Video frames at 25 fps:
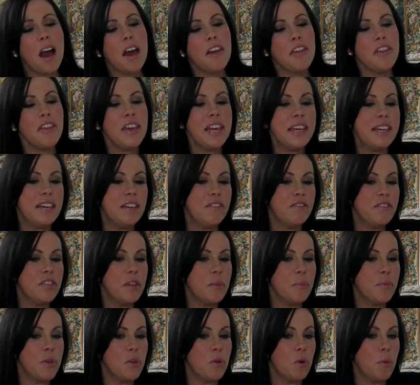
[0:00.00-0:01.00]
I think
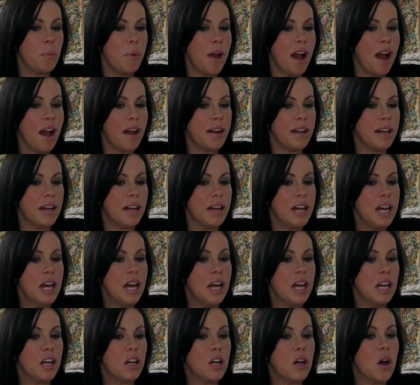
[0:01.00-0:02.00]
if your partner
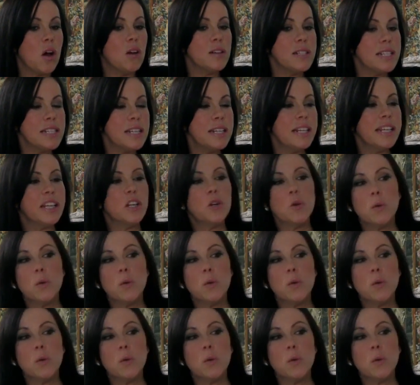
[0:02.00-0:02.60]
constantly